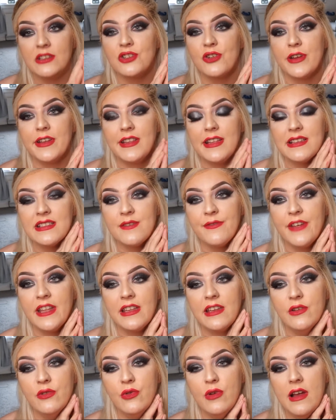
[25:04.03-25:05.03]
enjoyed this
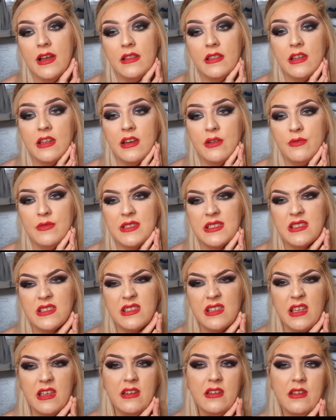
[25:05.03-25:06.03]
video and that it was
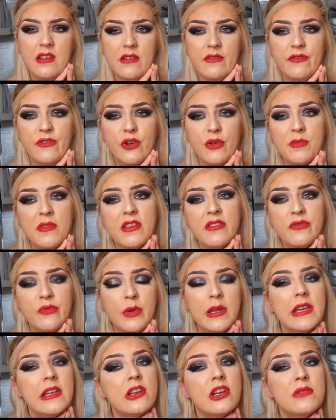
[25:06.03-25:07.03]
slightly informative
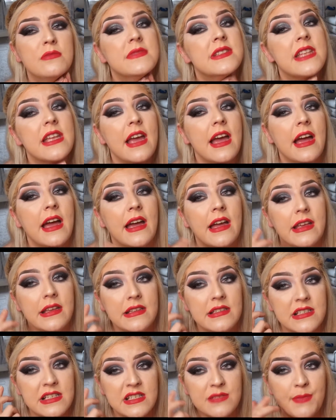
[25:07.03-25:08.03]
when it comes to
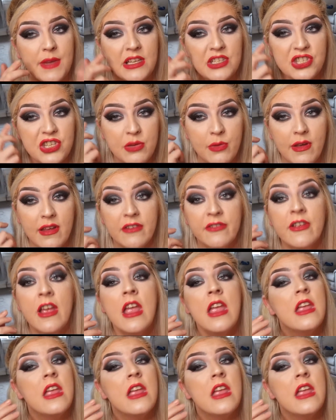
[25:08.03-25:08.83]
eyes, especially with